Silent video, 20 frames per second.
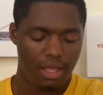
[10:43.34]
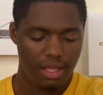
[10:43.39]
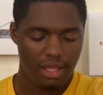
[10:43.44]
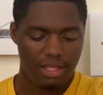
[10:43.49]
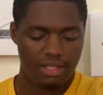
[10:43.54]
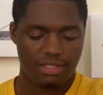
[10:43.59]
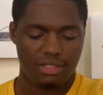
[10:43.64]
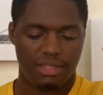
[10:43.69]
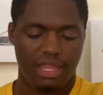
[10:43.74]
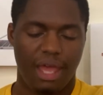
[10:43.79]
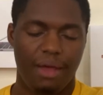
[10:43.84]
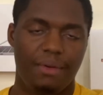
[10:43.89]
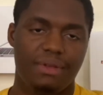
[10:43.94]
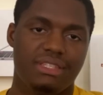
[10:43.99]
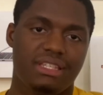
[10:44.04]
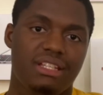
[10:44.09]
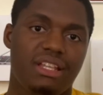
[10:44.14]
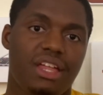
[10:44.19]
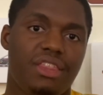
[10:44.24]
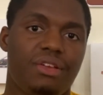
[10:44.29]
So that
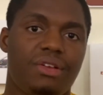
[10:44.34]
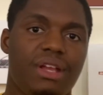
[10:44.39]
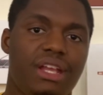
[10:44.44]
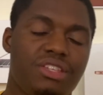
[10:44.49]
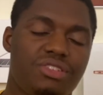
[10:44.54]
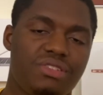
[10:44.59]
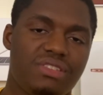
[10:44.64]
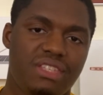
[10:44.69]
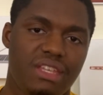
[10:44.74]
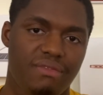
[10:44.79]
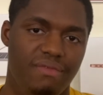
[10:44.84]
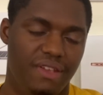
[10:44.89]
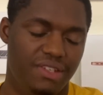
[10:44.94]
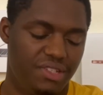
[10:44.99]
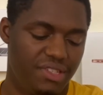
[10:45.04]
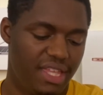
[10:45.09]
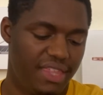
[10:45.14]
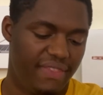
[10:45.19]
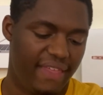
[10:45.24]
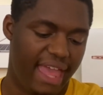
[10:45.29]
was another interesting
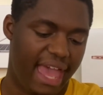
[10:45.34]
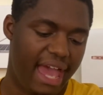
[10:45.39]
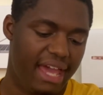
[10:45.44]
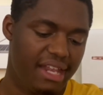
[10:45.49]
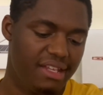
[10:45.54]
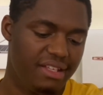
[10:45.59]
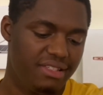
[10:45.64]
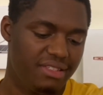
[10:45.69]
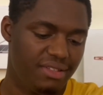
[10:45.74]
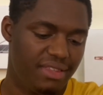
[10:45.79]
feature that they added.